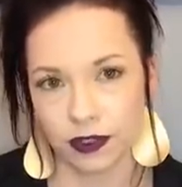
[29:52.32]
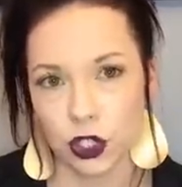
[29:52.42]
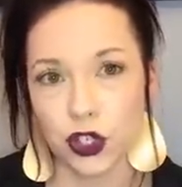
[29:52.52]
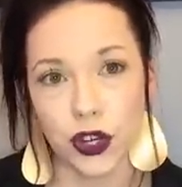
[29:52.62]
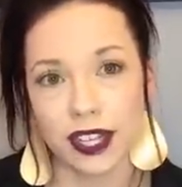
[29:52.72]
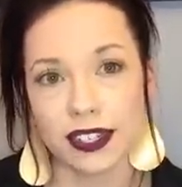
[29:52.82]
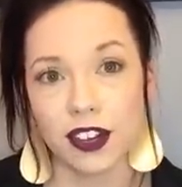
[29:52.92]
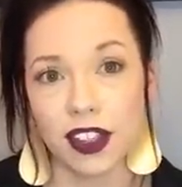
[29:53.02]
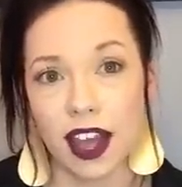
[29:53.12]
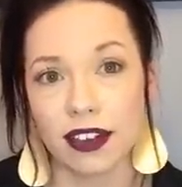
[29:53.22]
Did you guys
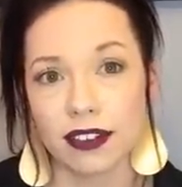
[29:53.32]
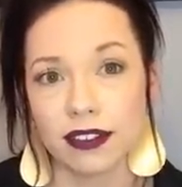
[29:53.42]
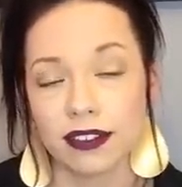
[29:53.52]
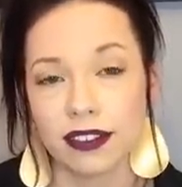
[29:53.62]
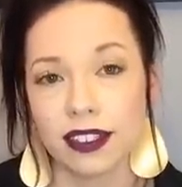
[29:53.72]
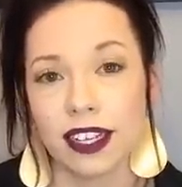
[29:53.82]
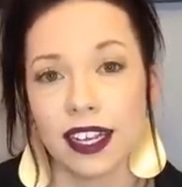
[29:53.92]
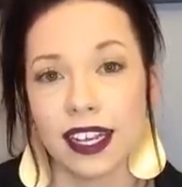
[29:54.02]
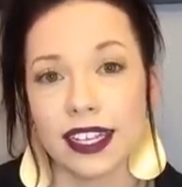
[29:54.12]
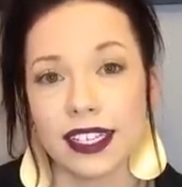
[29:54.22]
hear that?
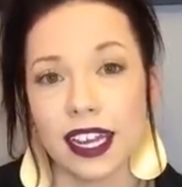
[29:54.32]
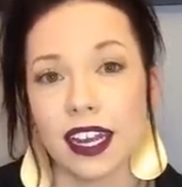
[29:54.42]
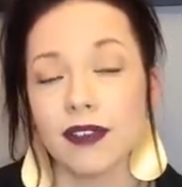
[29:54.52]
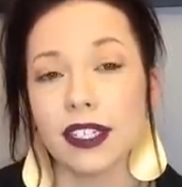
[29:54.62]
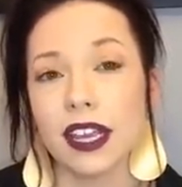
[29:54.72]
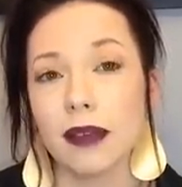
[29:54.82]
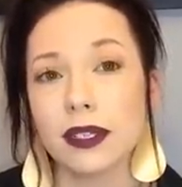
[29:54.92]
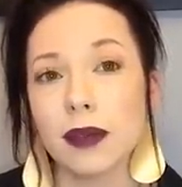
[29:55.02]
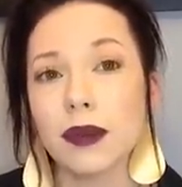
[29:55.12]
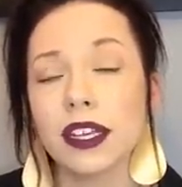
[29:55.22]
He said every time
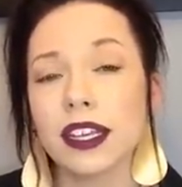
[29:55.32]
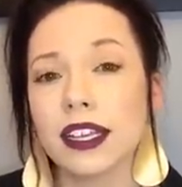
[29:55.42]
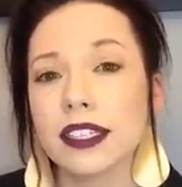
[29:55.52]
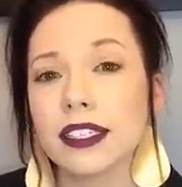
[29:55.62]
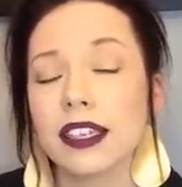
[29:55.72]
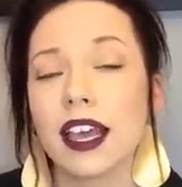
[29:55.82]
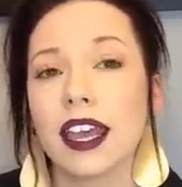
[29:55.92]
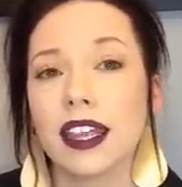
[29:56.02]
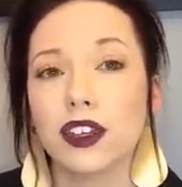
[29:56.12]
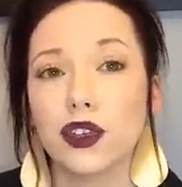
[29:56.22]
someone gets
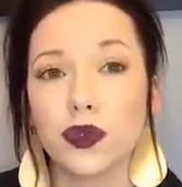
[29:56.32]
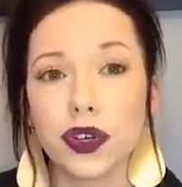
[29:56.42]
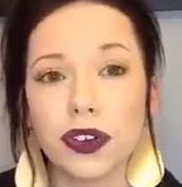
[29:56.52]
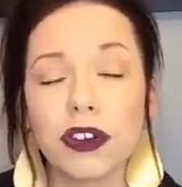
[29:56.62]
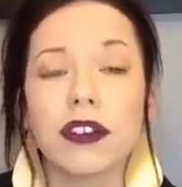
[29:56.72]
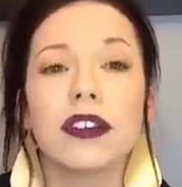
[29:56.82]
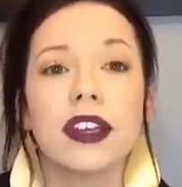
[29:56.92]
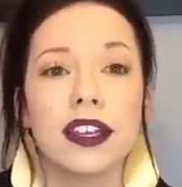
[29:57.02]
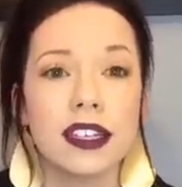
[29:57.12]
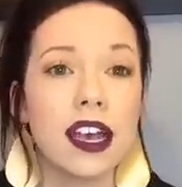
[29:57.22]
a new recruit,
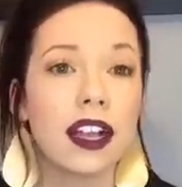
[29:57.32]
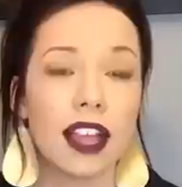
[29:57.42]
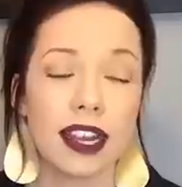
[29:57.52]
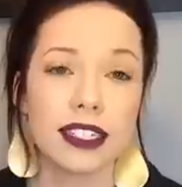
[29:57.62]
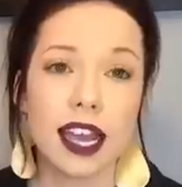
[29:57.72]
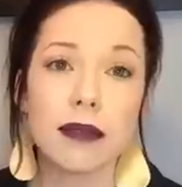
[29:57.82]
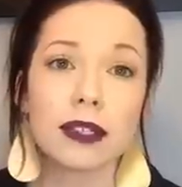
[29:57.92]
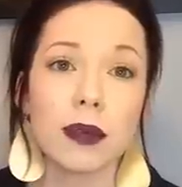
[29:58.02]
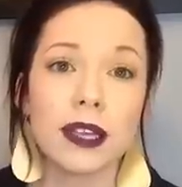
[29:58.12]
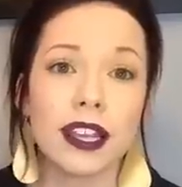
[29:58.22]
a lot of times
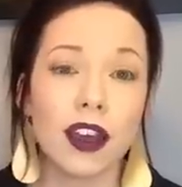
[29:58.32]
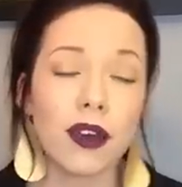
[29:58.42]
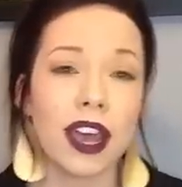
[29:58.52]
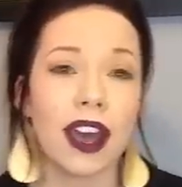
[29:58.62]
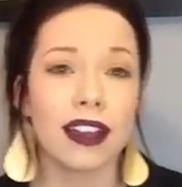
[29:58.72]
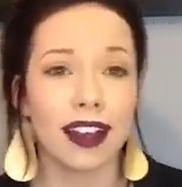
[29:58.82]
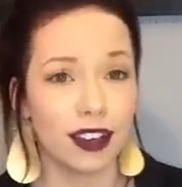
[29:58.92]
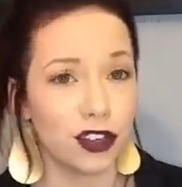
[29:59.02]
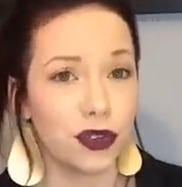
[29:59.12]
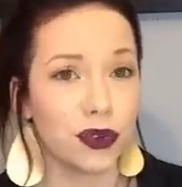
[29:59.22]
they'll be like, "Okay, I got
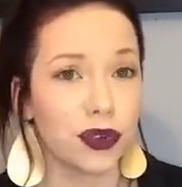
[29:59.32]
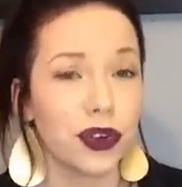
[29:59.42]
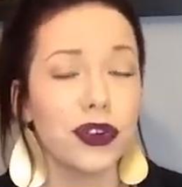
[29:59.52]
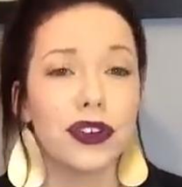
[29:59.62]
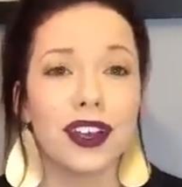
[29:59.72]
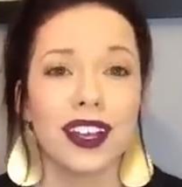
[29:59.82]
a new recruit.